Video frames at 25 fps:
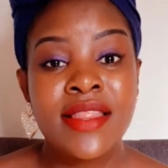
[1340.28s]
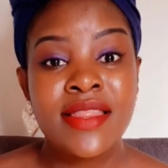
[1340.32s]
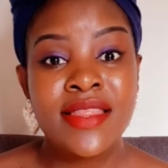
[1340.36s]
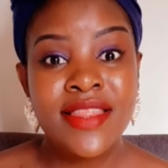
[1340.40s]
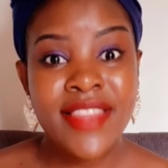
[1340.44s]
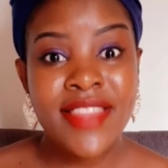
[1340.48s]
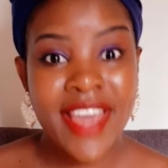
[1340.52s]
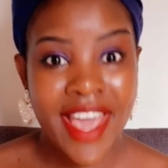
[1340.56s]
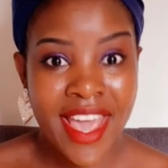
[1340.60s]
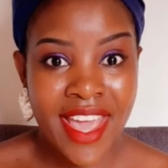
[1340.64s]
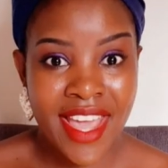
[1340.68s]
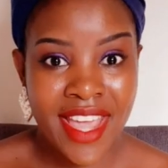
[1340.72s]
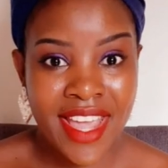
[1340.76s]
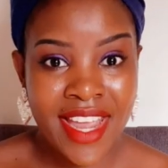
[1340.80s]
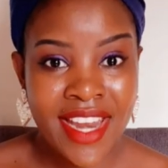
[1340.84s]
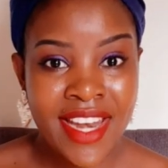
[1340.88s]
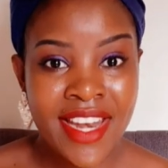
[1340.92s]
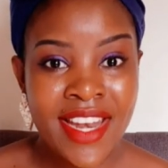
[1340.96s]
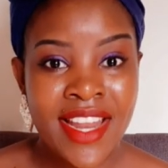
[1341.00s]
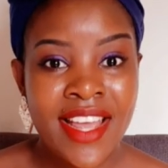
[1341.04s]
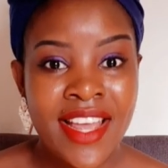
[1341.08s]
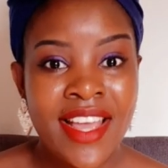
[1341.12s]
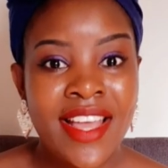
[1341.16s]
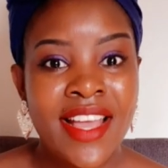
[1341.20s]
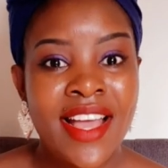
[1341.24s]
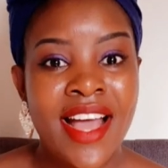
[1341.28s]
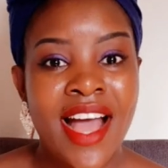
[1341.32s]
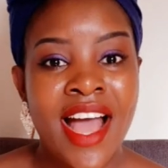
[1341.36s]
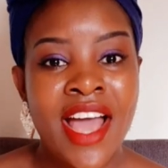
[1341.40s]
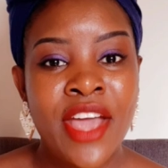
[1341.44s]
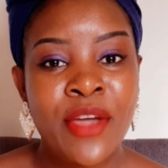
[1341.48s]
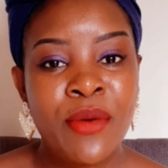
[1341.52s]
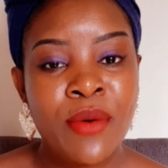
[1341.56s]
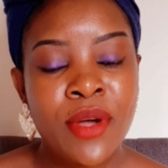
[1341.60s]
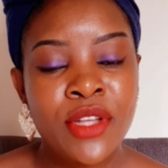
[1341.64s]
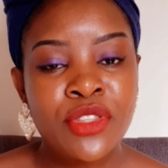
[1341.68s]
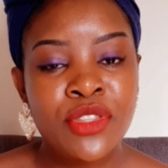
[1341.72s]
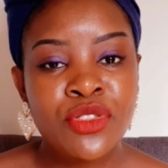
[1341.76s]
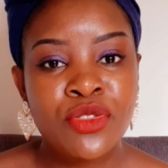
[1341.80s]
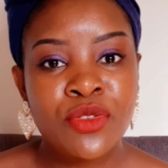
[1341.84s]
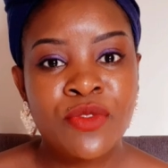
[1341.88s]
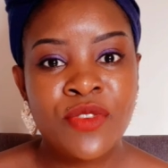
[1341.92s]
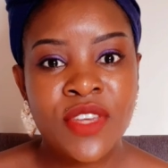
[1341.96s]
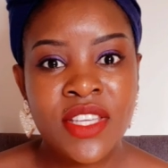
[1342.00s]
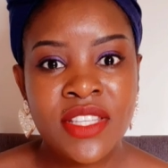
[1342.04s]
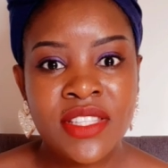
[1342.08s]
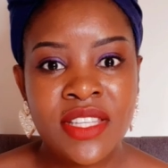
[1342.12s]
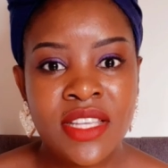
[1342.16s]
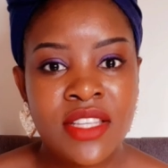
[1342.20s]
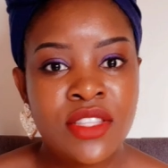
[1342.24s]
then I want to
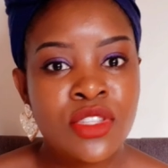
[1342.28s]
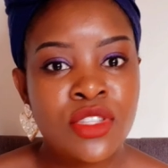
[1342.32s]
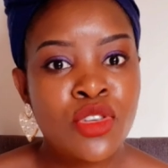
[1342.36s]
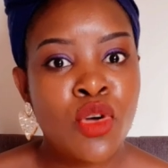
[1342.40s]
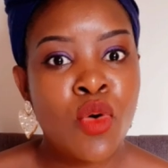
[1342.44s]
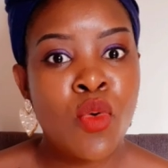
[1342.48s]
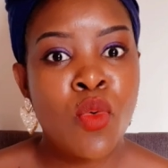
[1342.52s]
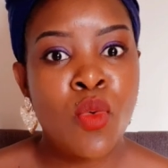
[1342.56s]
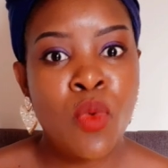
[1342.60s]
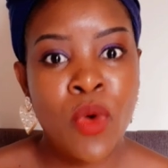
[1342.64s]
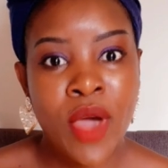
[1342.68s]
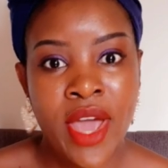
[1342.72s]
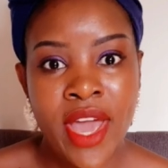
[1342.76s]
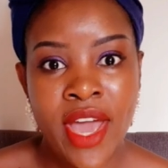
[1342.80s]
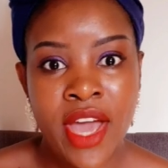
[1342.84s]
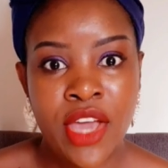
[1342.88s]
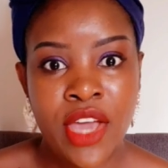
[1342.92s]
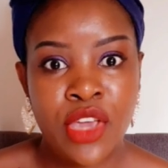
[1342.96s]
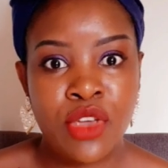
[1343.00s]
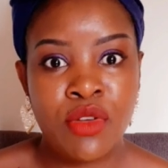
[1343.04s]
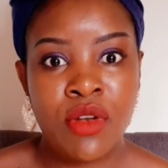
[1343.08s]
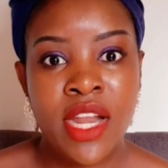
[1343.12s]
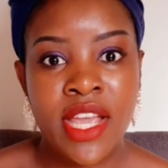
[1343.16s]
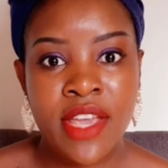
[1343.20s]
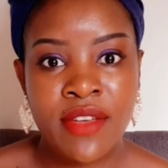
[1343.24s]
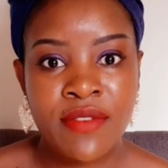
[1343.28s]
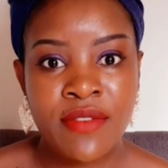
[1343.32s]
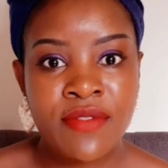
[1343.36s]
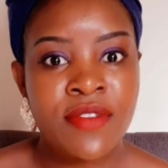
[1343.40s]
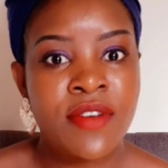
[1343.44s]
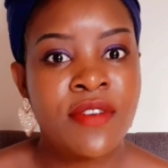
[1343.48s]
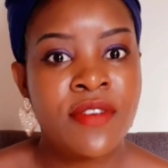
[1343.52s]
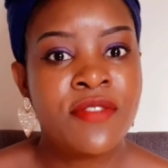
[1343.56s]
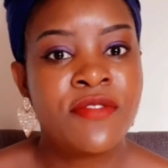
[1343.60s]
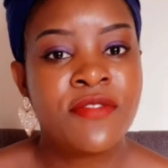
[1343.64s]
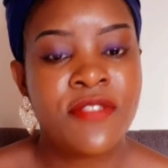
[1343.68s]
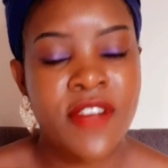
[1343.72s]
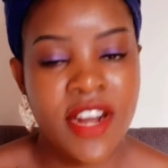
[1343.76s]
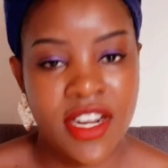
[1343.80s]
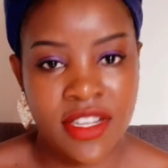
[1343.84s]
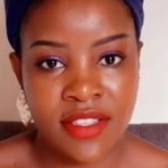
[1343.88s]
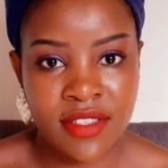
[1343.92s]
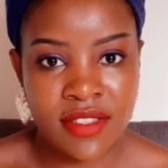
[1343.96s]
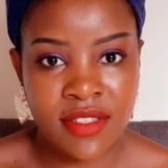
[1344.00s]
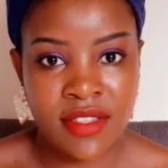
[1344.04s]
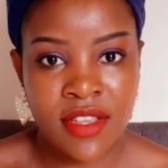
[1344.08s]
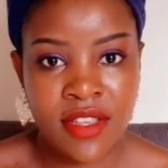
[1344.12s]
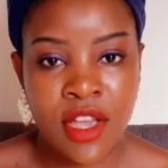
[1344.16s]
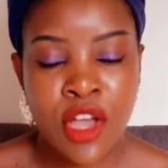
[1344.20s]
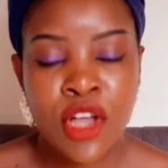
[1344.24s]
visit where you live
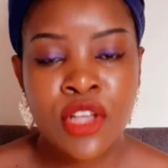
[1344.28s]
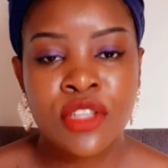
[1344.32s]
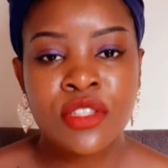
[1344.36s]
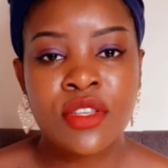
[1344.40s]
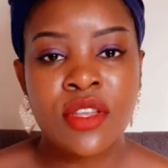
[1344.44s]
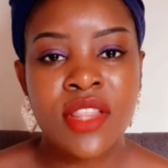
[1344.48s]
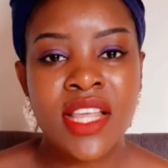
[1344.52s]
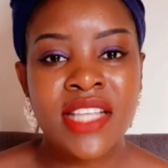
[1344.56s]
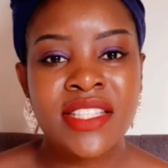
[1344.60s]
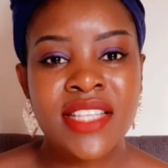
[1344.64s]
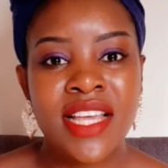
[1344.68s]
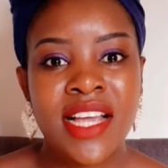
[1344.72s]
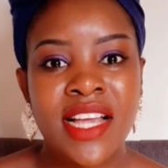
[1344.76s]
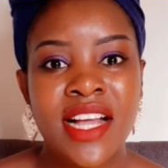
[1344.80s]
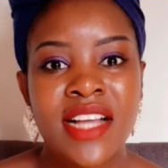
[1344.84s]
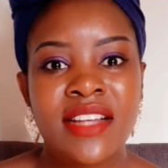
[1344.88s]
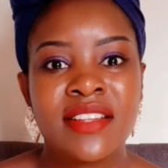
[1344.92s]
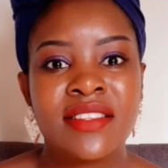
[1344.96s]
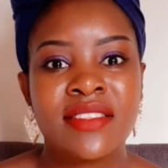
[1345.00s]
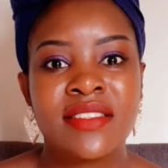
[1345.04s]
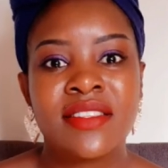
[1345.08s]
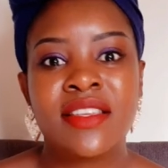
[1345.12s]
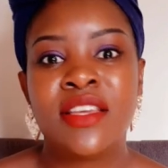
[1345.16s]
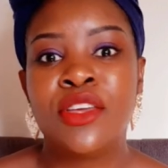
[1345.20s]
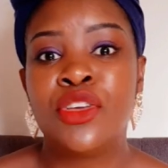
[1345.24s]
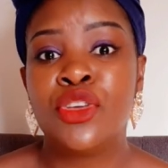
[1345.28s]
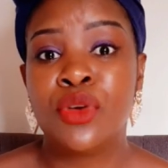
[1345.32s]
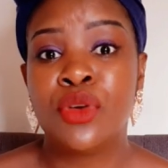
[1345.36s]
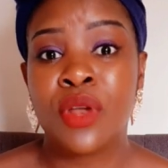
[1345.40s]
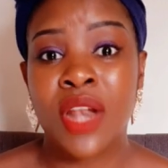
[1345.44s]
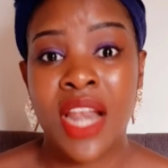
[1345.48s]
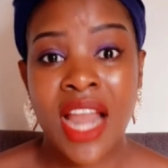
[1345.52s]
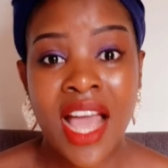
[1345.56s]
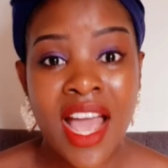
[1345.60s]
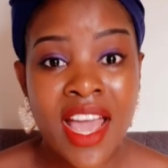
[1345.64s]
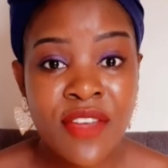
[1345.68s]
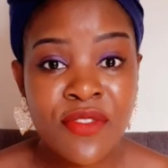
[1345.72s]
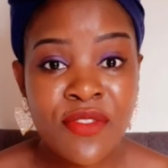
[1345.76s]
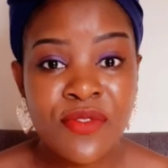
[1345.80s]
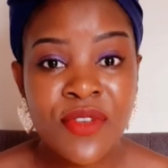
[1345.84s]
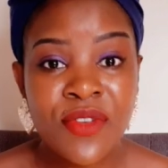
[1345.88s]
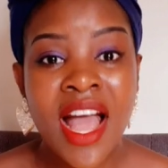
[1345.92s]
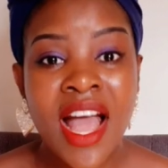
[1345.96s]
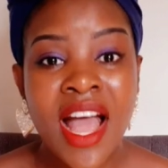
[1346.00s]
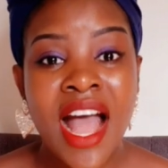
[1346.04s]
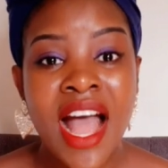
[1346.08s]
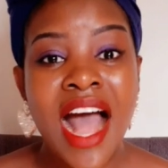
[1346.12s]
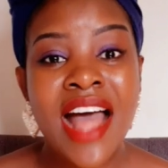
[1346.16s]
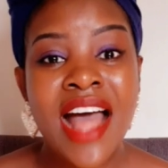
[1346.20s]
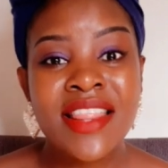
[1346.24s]
first so that I can see your life
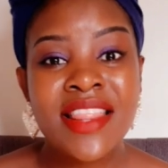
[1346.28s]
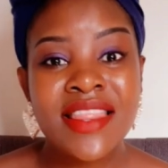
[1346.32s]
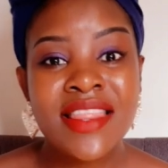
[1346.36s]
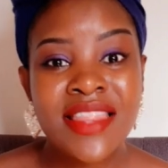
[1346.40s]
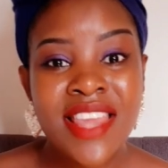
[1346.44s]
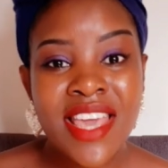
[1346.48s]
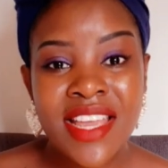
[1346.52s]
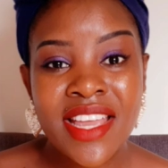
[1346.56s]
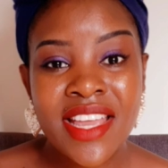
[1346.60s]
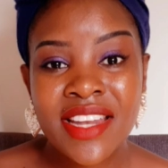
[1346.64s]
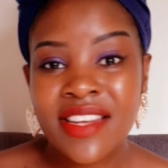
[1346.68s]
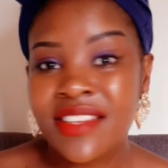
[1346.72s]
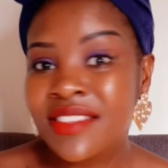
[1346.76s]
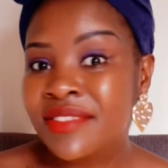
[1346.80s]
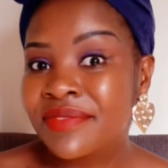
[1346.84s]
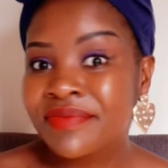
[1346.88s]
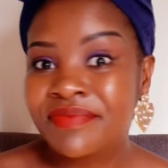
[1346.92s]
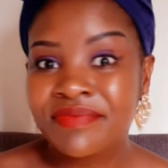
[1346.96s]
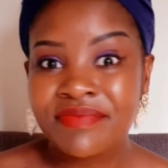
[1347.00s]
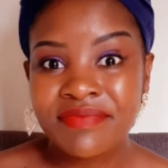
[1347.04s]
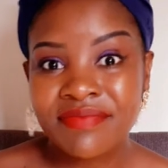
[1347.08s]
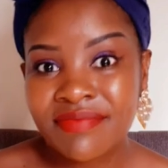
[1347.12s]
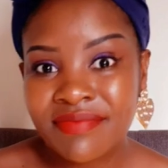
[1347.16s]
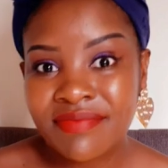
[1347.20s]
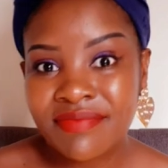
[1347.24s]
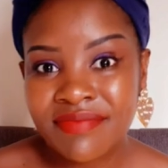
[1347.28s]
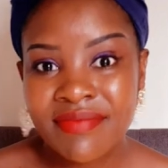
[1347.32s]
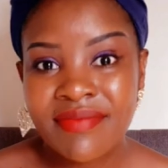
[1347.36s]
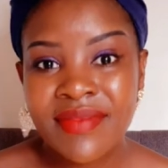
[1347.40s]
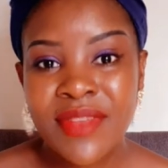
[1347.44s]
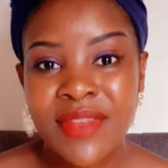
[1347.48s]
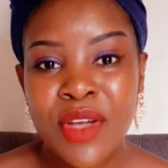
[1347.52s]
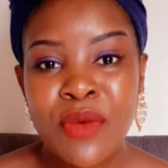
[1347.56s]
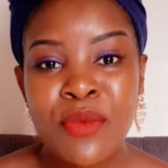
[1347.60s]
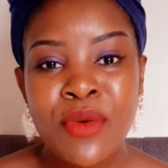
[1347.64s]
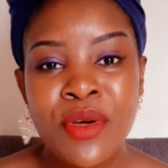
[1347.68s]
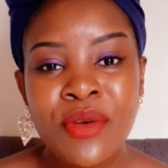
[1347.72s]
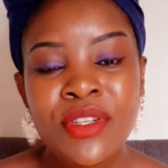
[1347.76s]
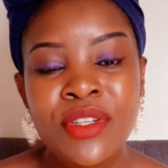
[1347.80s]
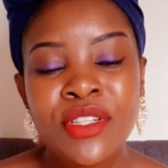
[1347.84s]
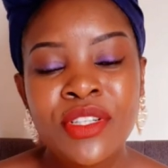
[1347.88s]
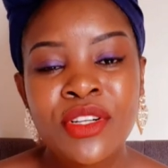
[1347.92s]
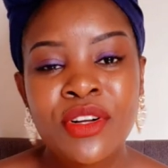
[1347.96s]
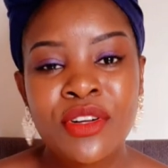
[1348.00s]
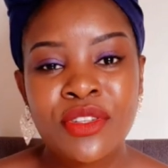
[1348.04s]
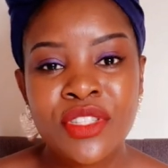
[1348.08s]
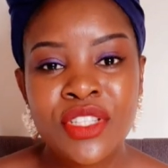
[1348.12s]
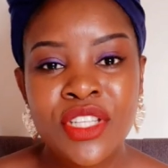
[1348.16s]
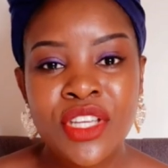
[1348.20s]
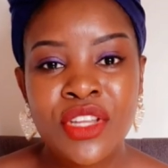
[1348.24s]
and then we will
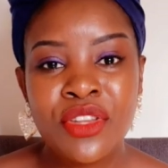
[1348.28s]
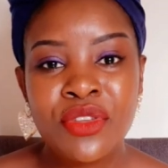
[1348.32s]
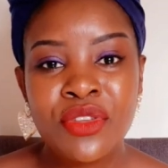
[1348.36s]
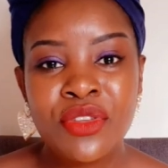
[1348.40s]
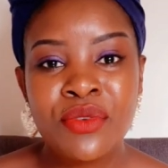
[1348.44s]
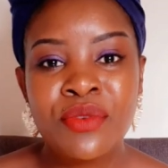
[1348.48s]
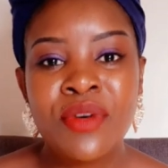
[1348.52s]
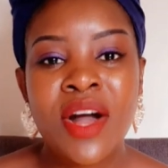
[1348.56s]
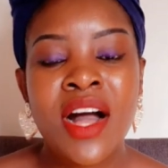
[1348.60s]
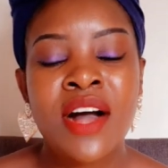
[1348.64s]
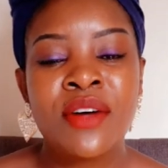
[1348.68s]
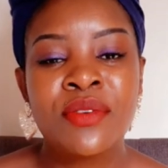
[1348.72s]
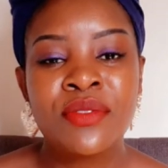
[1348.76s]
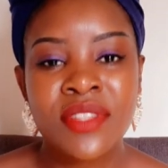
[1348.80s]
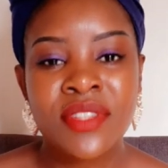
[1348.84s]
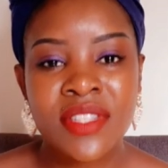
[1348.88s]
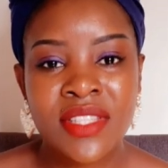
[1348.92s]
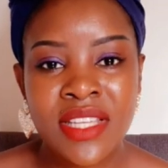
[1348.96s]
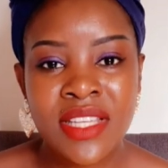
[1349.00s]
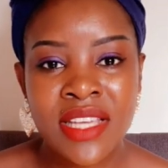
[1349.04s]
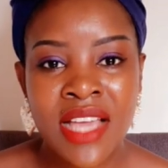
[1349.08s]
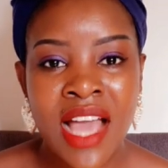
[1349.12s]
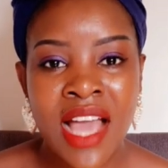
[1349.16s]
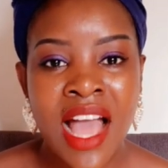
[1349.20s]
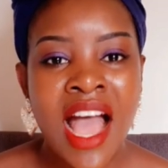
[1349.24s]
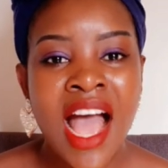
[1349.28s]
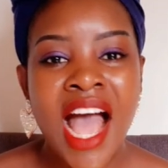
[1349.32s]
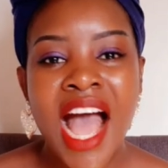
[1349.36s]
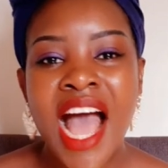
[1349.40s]
continue. I'll see.